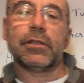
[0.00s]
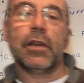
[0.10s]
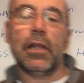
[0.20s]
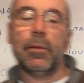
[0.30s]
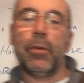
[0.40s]

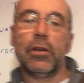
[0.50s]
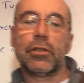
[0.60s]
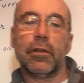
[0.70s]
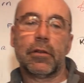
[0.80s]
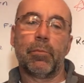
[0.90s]
another
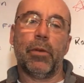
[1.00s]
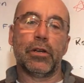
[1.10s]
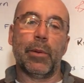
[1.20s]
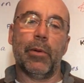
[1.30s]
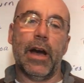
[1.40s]
bunch of bunch
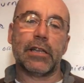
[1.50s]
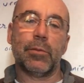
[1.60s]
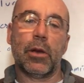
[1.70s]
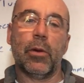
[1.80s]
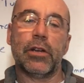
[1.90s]
of people ask
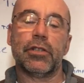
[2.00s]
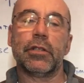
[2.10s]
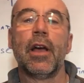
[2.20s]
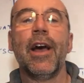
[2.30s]
me questions.